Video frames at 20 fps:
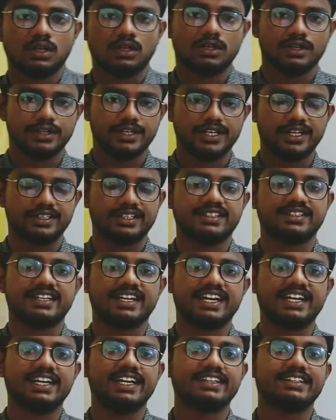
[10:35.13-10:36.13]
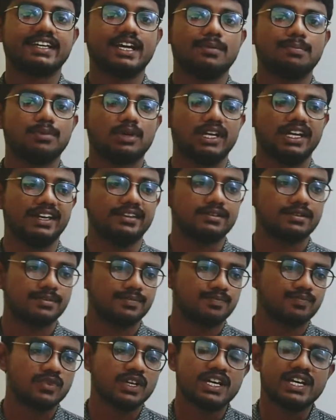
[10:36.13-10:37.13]
Here the second example is
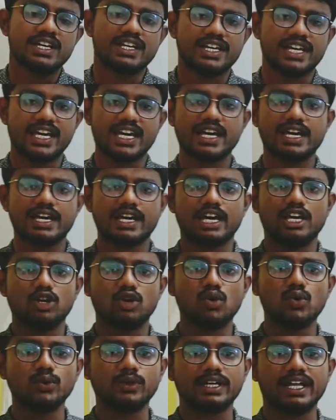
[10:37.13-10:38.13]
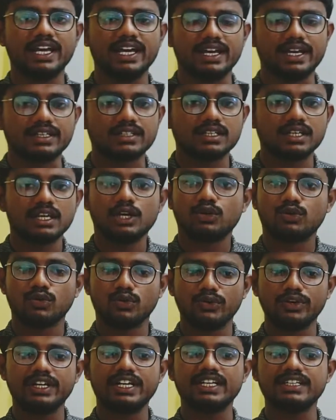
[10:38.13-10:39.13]
A alone takes
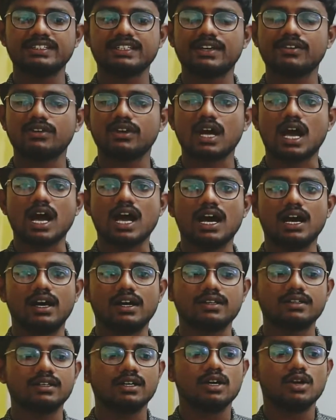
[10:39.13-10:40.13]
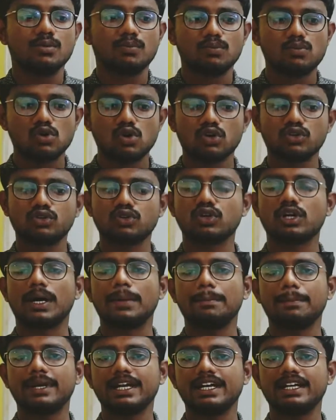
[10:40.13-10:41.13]
27 hours more to
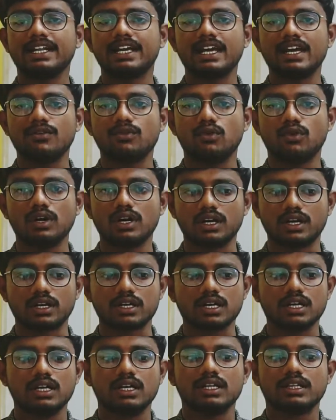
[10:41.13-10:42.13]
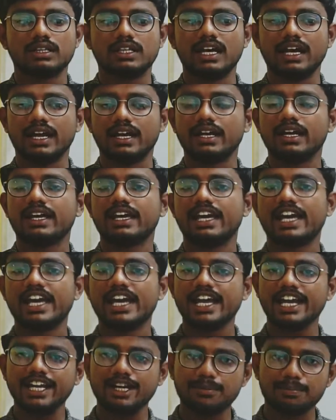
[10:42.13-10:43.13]
complete a work than A
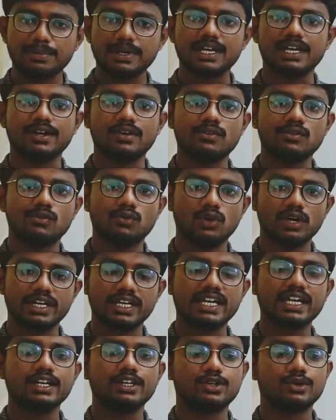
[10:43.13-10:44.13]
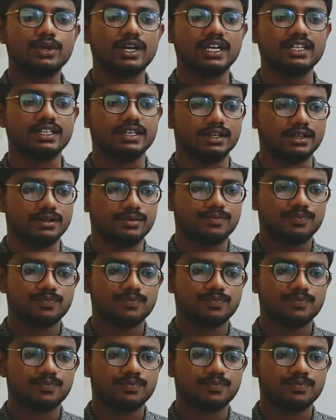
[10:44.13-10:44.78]
and B working together.